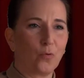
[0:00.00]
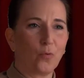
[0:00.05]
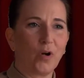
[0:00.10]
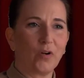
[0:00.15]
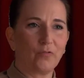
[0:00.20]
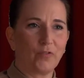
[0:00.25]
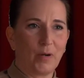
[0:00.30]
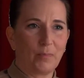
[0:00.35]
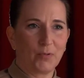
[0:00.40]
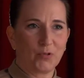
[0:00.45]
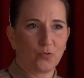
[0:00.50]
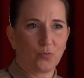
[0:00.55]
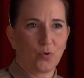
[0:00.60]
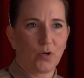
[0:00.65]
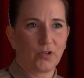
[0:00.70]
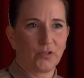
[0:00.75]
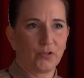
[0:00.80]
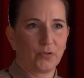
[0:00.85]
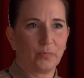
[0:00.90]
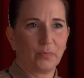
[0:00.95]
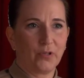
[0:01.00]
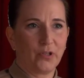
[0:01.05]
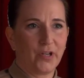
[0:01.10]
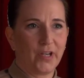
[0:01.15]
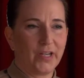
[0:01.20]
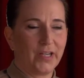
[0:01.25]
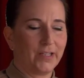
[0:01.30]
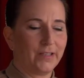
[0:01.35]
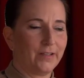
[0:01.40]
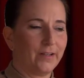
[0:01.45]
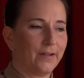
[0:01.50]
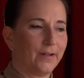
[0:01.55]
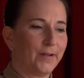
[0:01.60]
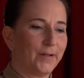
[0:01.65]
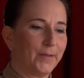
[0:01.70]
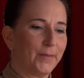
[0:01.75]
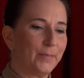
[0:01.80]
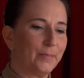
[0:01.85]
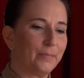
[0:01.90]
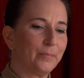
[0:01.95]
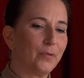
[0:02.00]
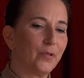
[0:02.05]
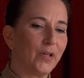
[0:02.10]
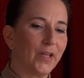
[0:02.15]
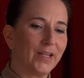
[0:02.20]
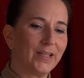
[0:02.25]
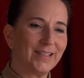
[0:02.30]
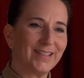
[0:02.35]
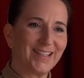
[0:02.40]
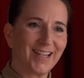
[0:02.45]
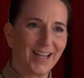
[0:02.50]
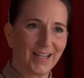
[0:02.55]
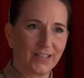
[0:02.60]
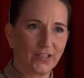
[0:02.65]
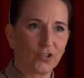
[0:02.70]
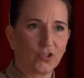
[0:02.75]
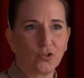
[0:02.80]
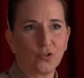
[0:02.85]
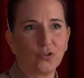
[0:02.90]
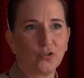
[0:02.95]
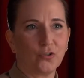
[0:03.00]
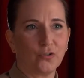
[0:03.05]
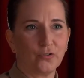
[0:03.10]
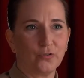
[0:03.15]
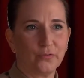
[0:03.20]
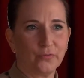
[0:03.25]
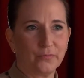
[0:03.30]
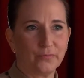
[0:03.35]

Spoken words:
what repertoire you're playing, playing technical